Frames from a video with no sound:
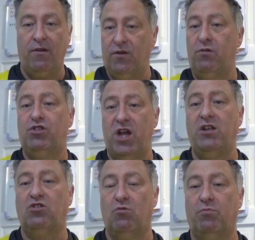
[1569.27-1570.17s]
If you
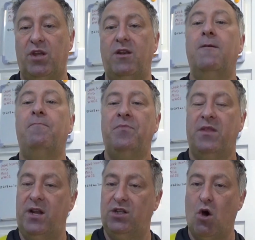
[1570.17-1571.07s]
change something,
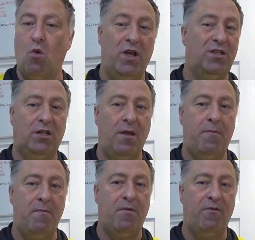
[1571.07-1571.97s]
there is always a
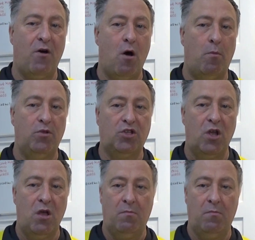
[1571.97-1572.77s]
dip in performance